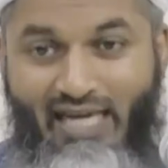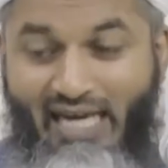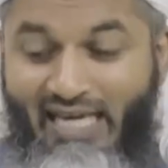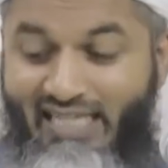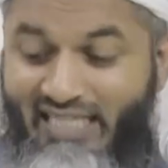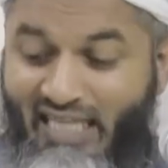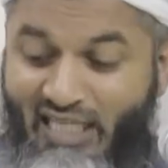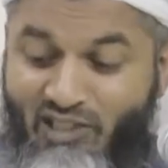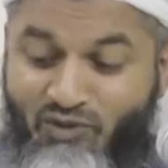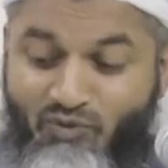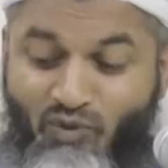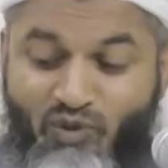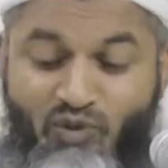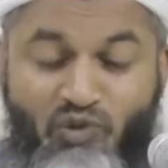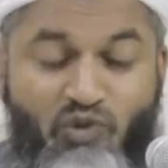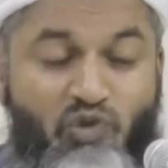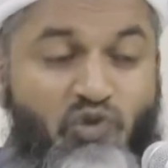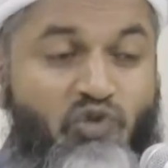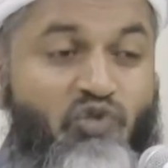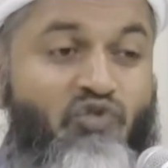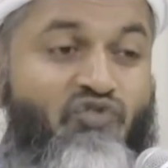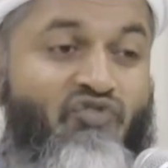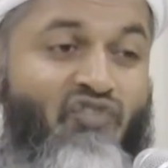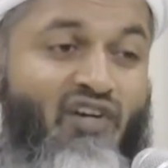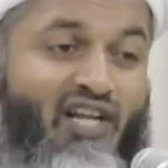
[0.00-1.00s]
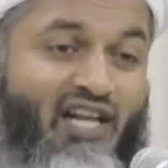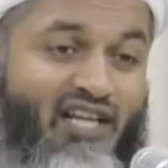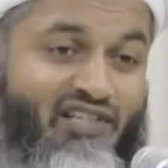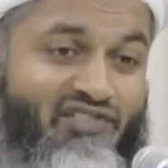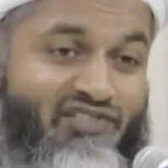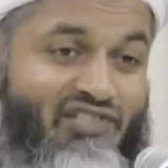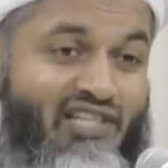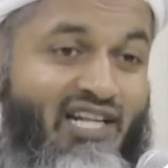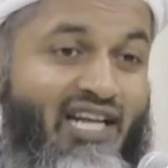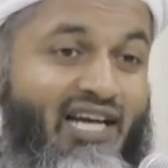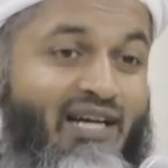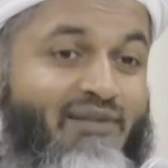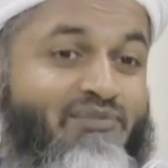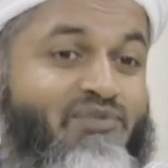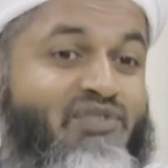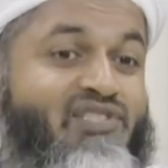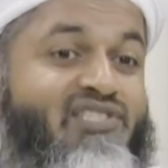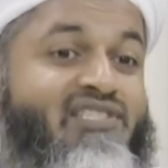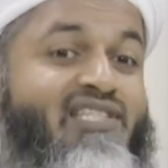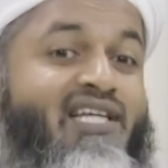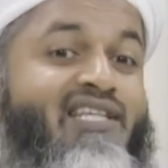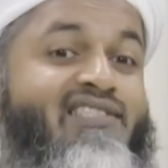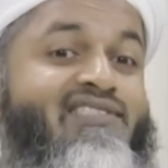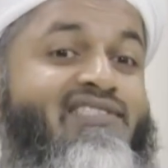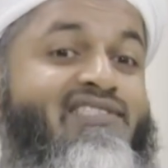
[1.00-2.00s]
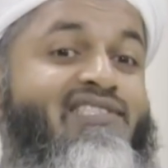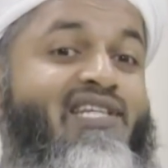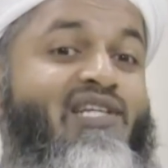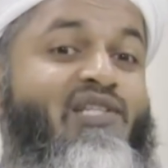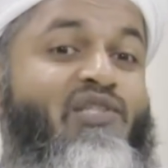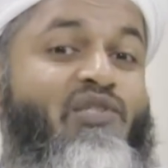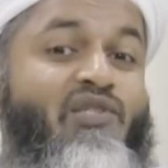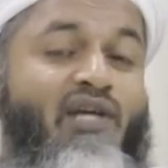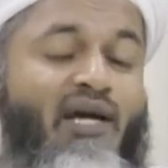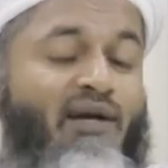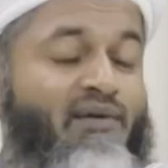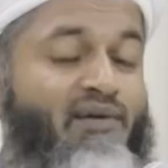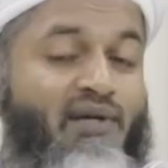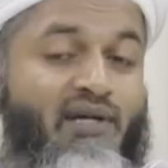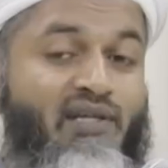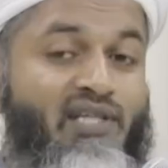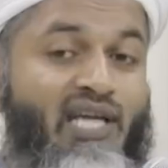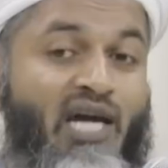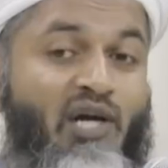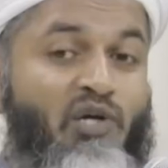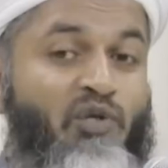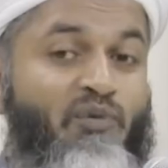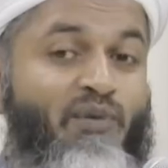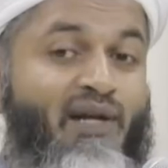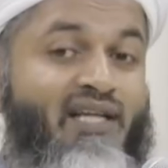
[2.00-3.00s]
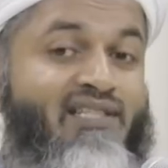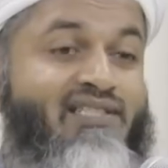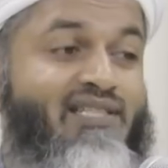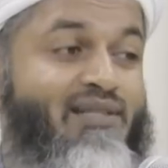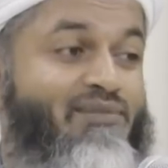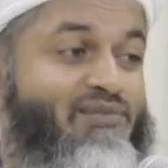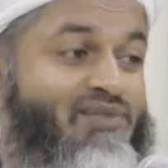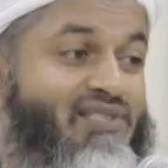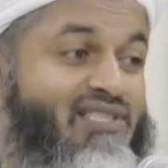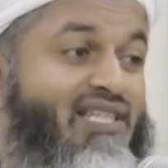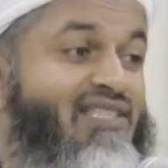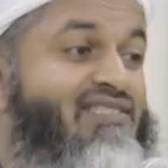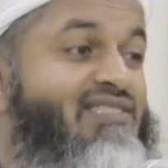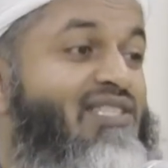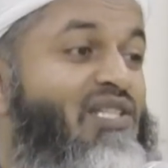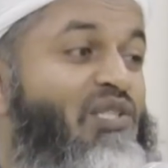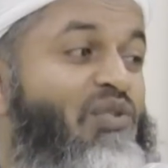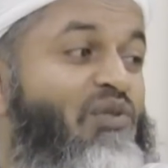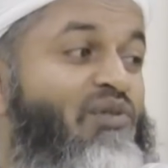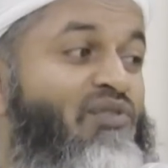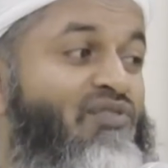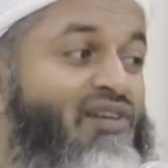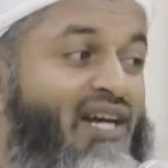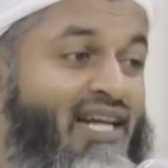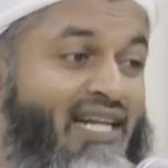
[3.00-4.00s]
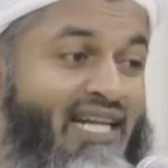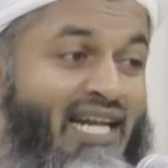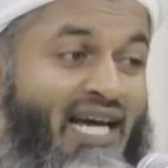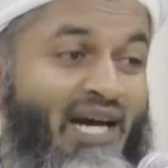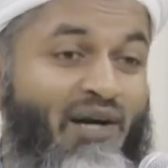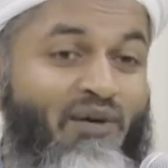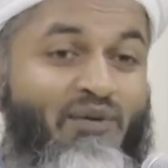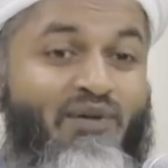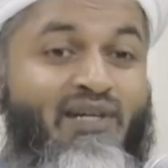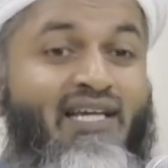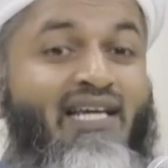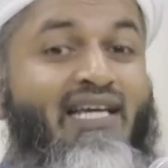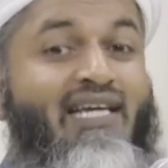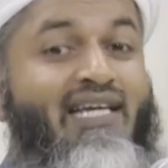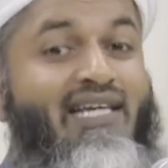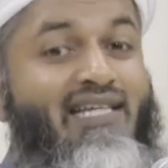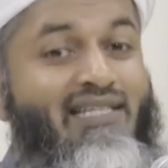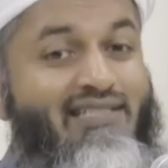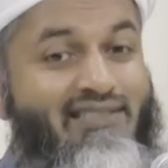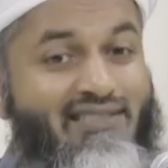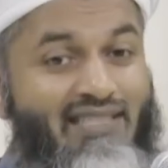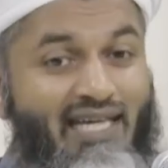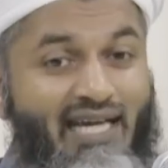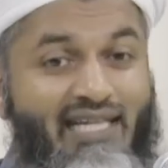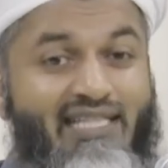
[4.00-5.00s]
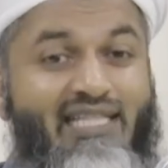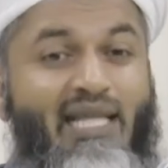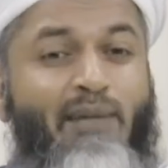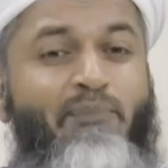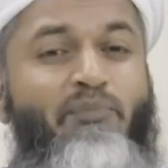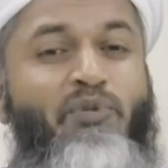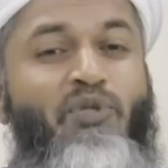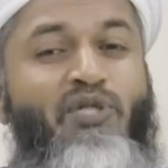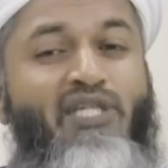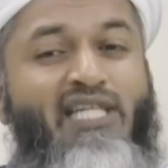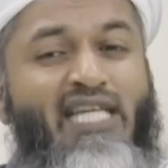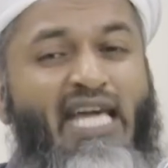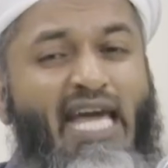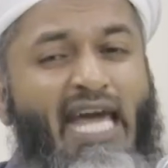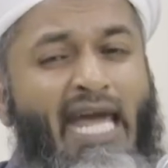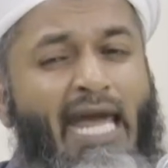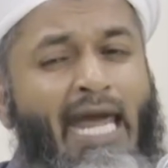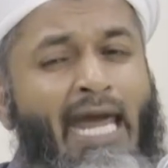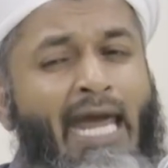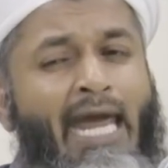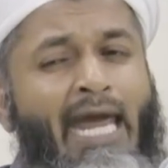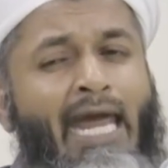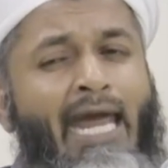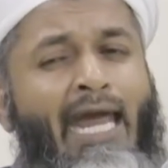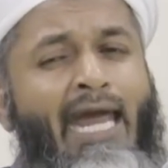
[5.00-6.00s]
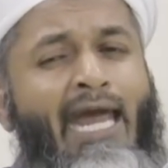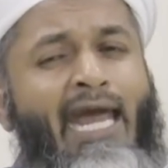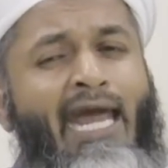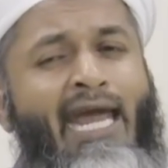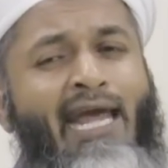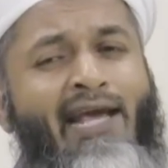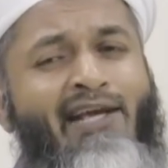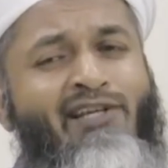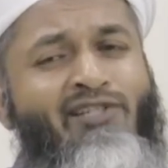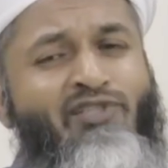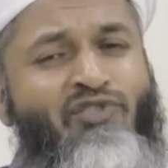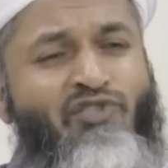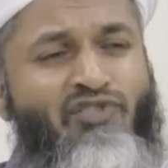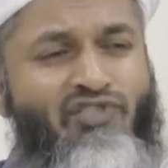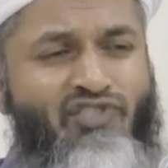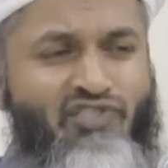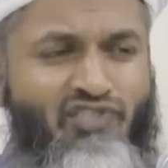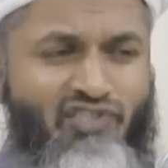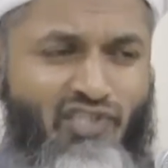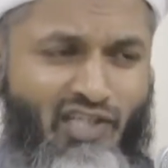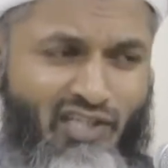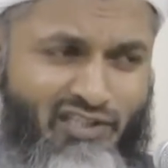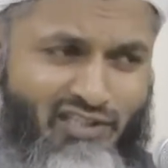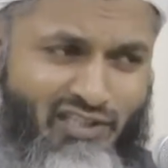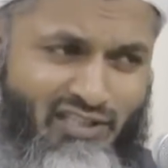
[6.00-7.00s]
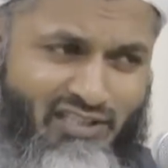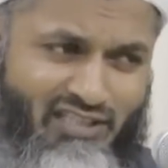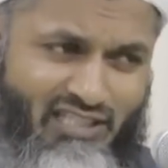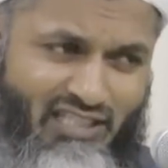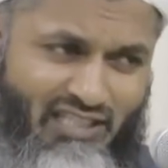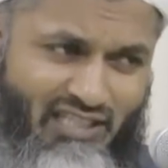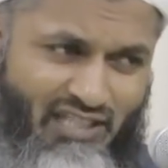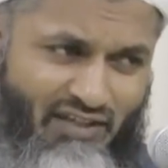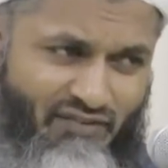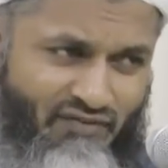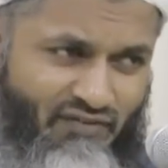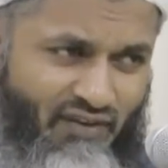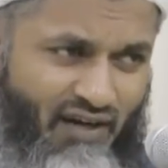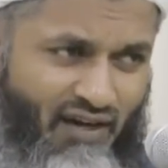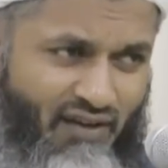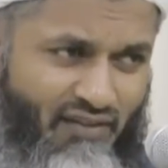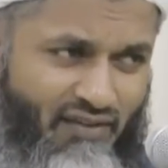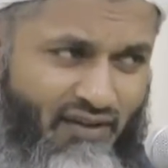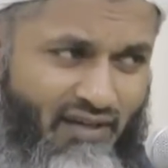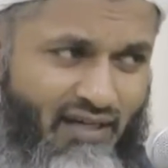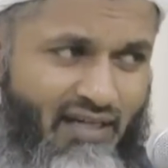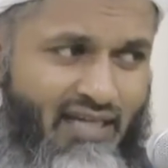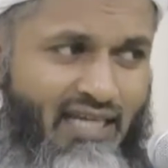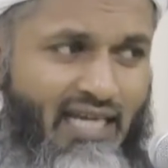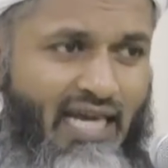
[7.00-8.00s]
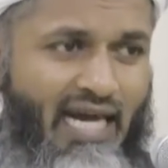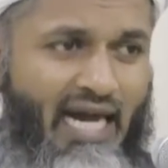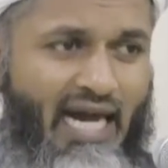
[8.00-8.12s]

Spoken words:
And that's what Yusuf alayhi salam's sons are, Yaqub alayhi salam's sons are doing right now, is that they're putting extra certainty in their father.